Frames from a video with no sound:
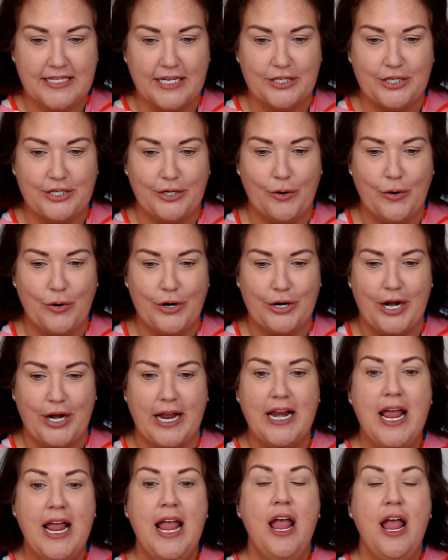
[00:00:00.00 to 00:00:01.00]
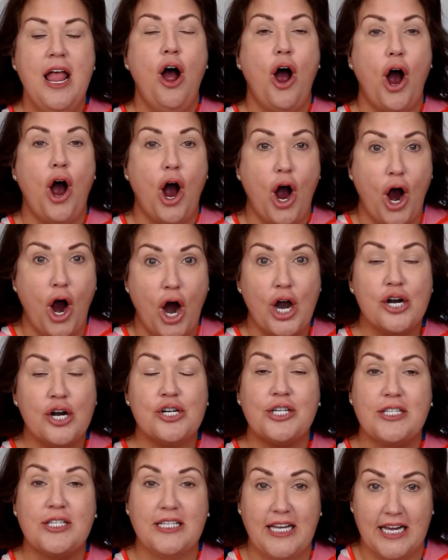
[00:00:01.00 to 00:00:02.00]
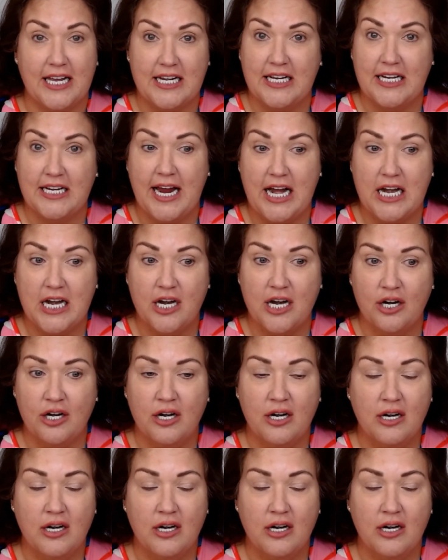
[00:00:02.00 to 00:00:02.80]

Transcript: she ordered it, our skincare,